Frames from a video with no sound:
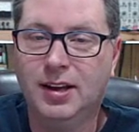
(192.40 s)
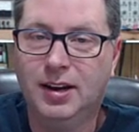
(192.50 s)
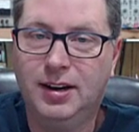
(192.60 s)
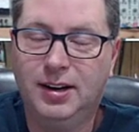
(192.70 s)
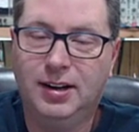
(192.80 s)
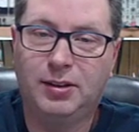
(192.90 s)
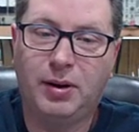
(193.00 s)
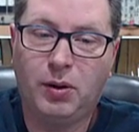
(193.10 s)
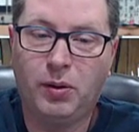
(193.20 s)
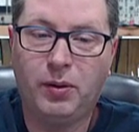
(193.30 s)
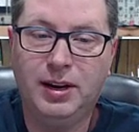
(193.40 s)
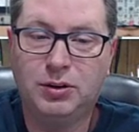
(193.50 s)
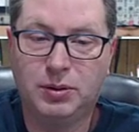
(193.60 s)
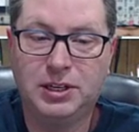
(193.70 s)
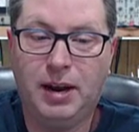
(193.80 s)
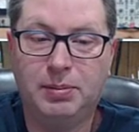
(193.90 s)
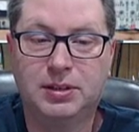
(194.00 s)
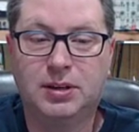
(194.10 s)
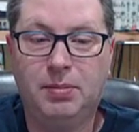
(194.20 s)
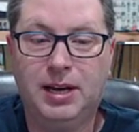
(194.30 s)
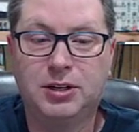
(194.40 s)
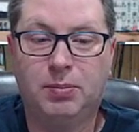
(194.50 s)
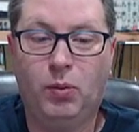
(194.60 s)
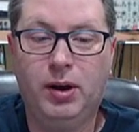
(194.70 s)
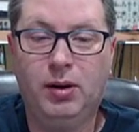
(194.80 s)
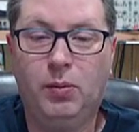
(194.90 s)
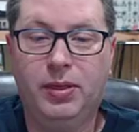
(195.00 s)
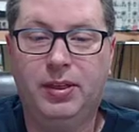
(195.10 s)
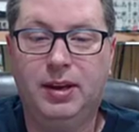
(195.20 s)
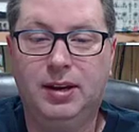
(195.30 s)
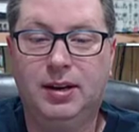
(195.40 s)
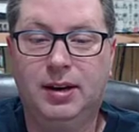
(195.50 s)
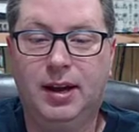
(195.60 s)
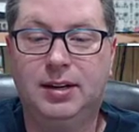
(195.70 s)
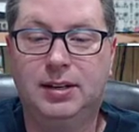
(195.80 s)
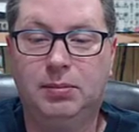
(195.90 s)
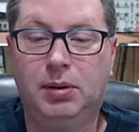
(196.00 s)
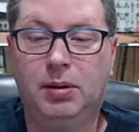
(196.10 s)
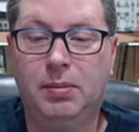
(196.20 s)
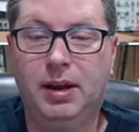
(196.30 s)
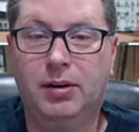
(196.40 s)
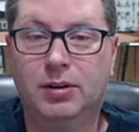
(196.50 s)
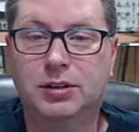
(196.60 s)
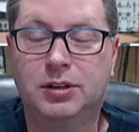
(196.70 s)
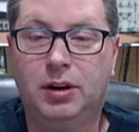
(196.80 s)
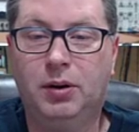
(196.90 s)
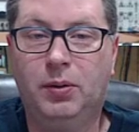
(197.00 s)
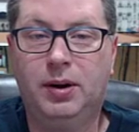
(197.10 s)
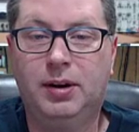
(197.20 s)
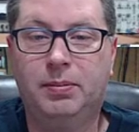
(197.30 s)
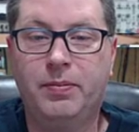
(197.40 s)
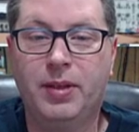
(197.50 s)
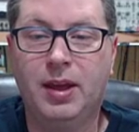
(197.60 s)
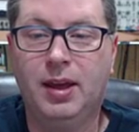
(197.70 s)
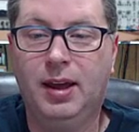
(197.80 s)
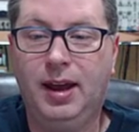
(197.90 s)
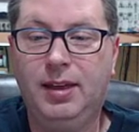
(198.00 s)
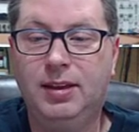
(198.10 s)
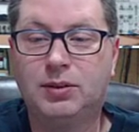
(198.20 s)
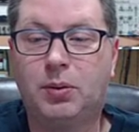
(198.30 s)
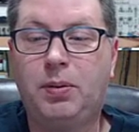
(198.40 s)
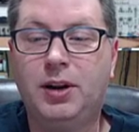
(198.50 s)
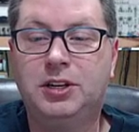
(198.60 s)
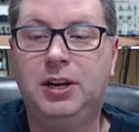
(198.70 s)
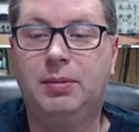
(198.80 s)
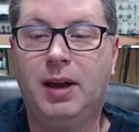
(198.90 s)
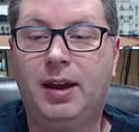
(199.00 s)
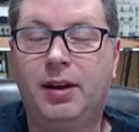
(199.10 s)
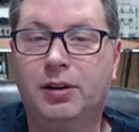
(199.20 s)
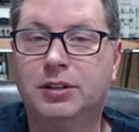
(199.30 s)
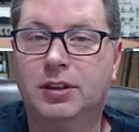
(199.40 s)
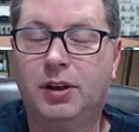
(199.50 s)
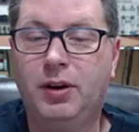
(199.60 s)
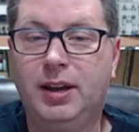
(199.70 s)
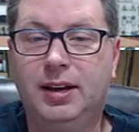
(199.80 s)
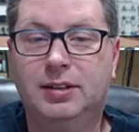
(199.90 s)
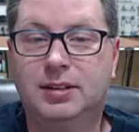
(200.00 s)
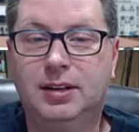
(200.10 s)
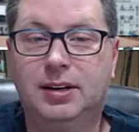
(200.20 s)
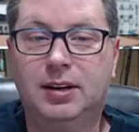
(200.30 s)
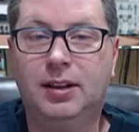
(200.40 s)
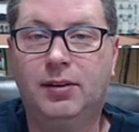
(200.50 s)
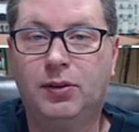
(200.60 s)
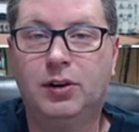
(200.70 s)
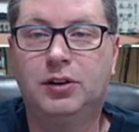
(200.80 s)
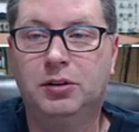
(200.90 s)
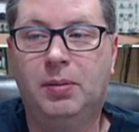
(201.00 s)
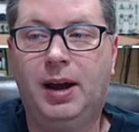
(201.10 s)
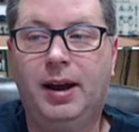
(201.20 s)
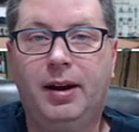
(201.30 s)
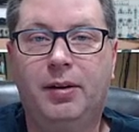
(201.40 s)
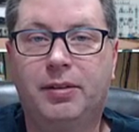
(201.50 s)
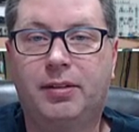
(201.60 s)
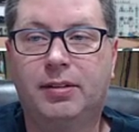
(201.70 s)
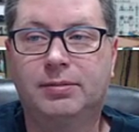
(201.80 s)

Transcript: 3/4 inch, which happens to match up well with the 19 millimeter. So, and these were pretty cheap, $9.38 delivered to my house.